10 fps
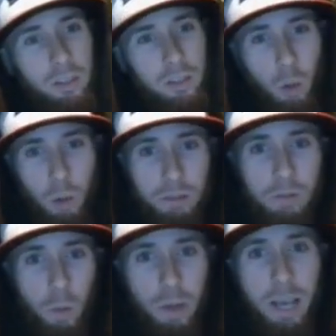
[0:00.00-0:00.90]
Don't love
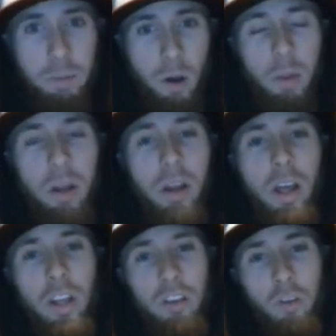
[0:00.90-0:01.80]
48 Bowman.
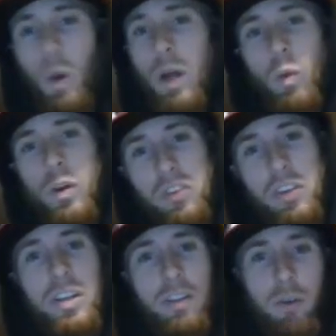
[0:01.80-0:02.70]
So what's the
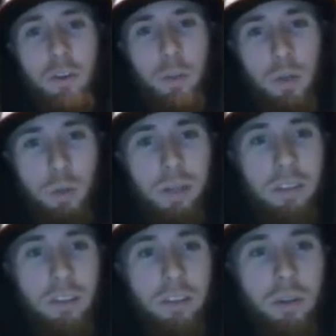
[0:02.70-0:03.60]
difference between the
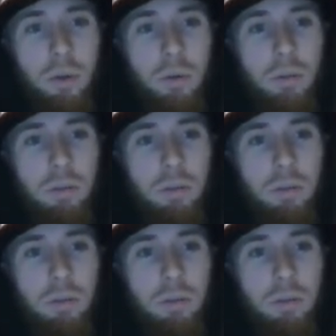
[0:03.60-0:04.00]
two